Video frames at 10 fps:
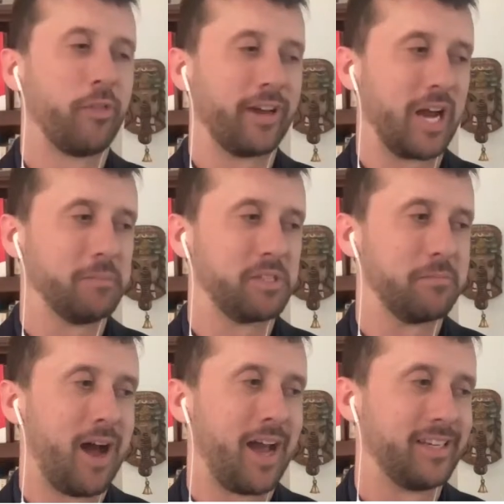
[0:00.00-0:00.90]
that comes to
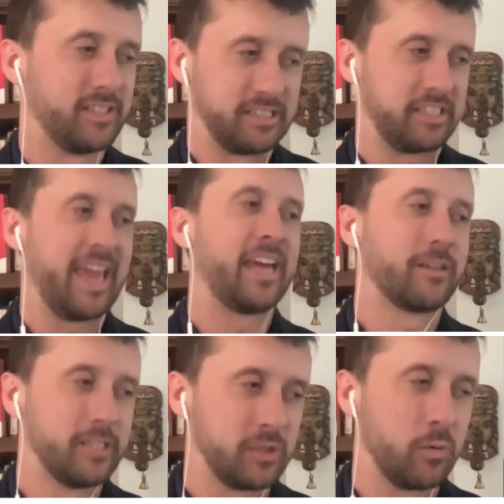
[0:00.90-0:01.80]
mind is, the
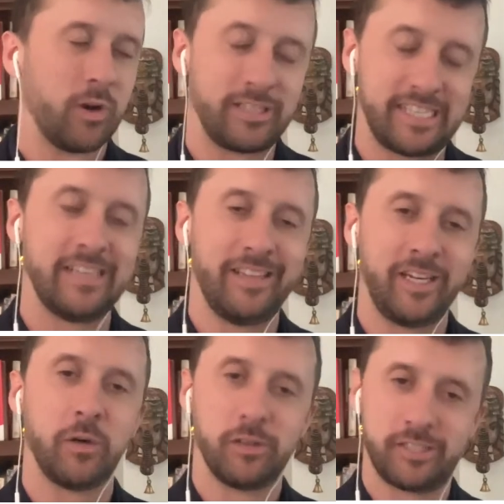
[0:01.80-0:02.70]
scandal isn't what's
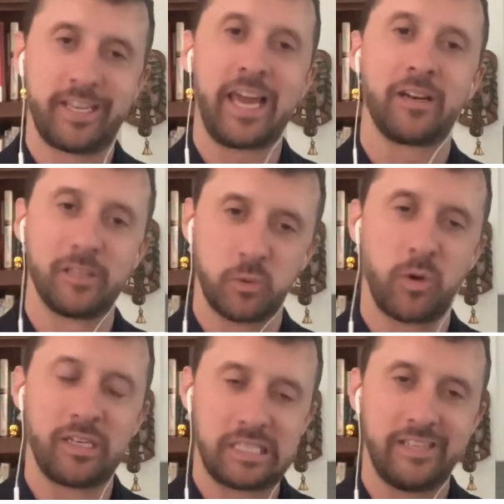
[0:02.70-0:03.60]
illegal, the scandal is
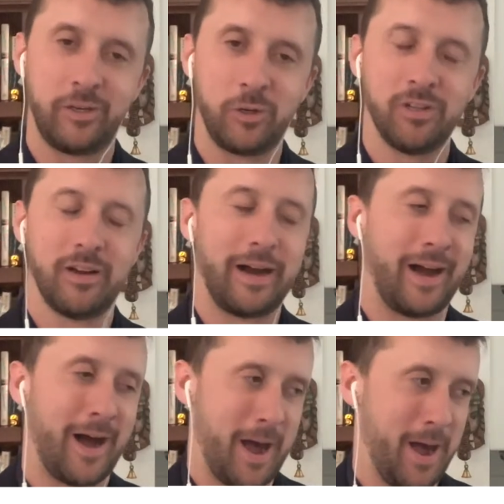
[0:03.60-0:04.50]
what is legal.
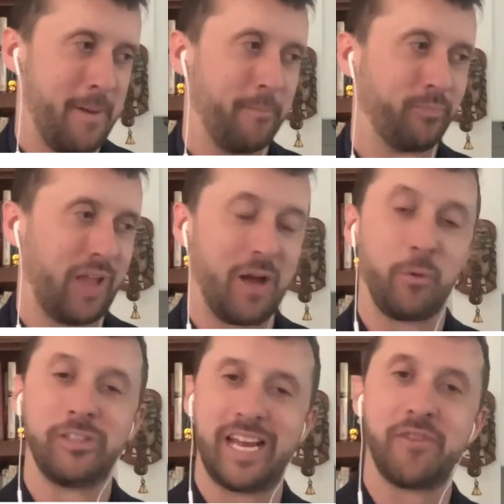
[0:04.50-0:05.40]
I
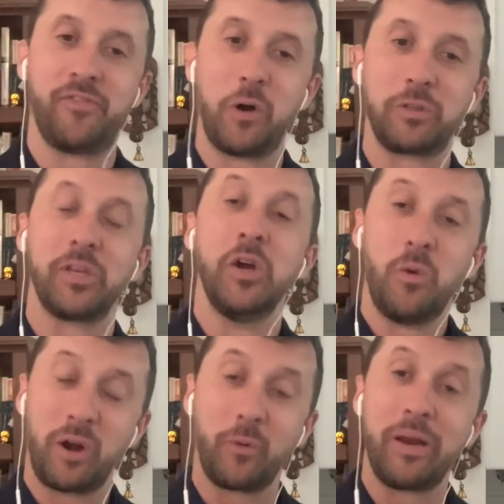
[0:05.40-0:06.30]
would say if folks
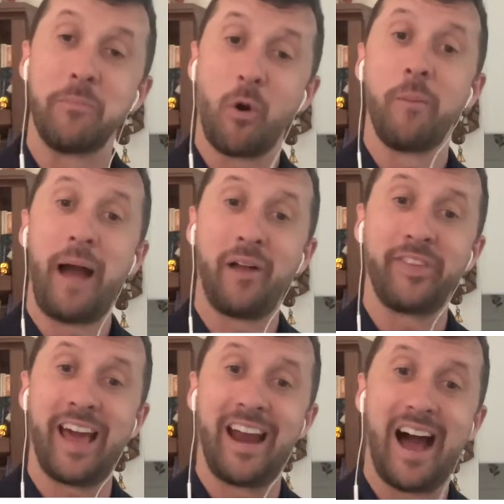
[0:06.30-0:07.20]
want to read more about
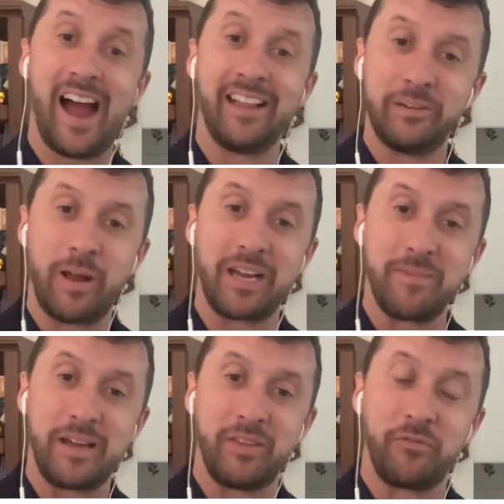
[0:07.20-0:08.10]
that, highly
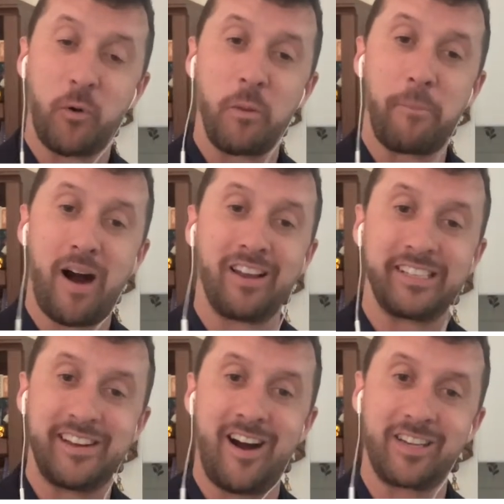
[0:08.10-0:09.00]
recommend the Foreign
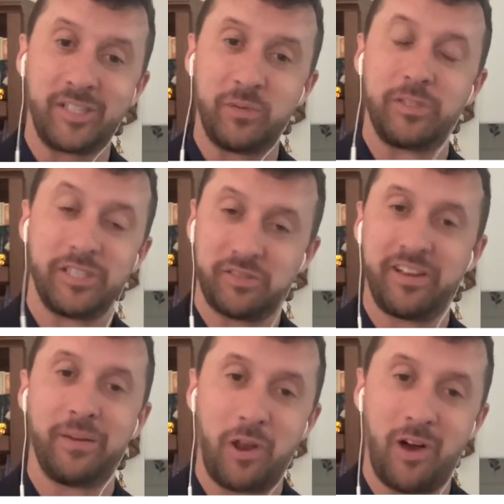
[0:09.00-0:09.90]
Policy Auction, which is
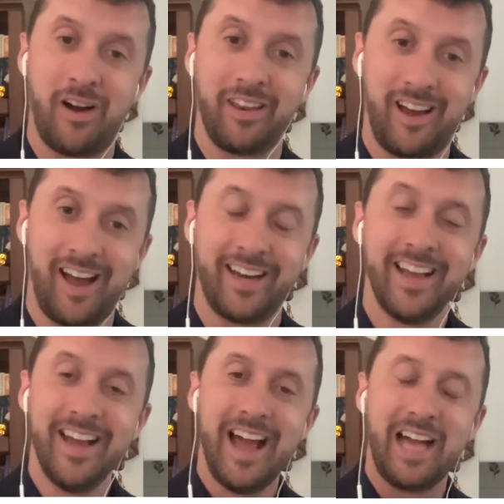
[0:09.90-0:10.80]
available online.
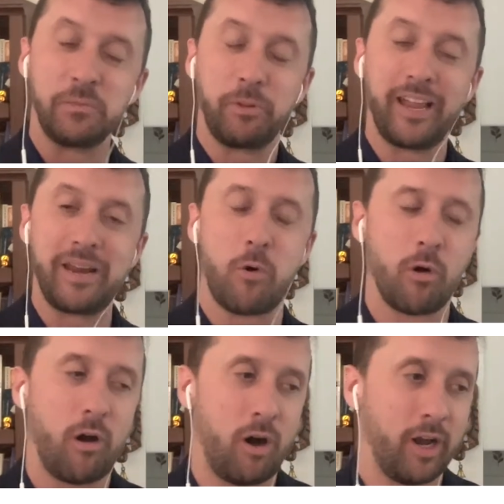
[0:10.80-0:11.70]
Has plenty
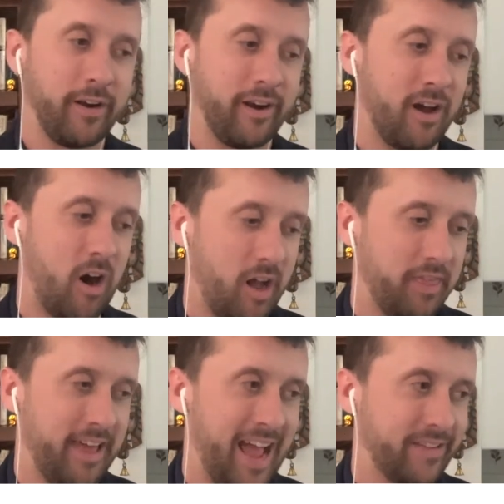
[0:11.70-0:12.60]
more on
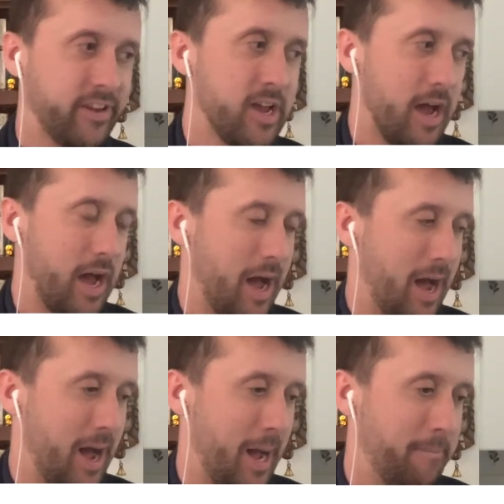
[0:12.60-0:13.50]
that.
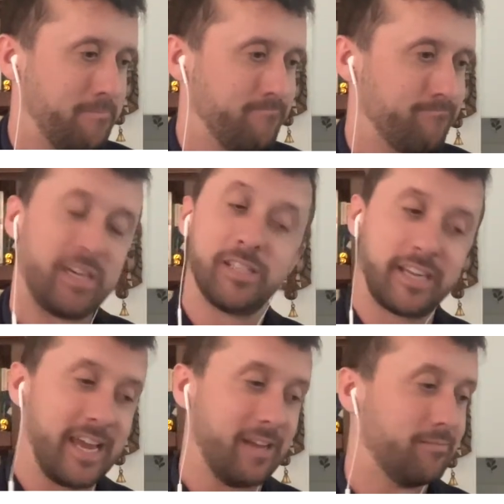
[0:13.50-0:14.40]
Because
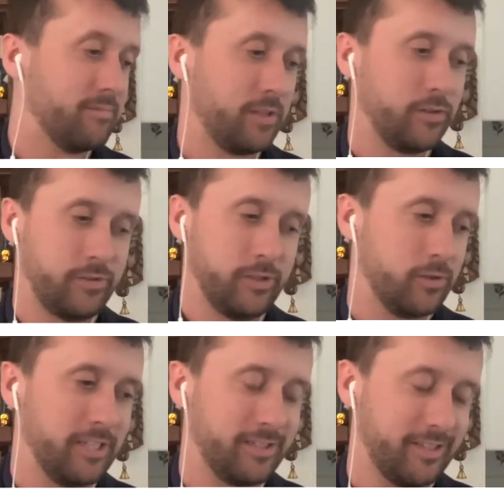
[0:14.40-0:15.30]
again,
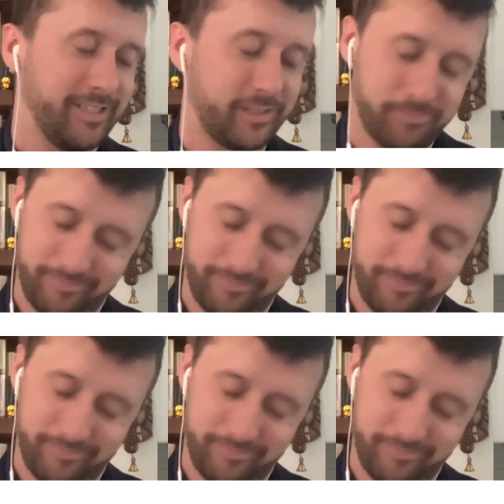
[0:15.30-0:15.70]
these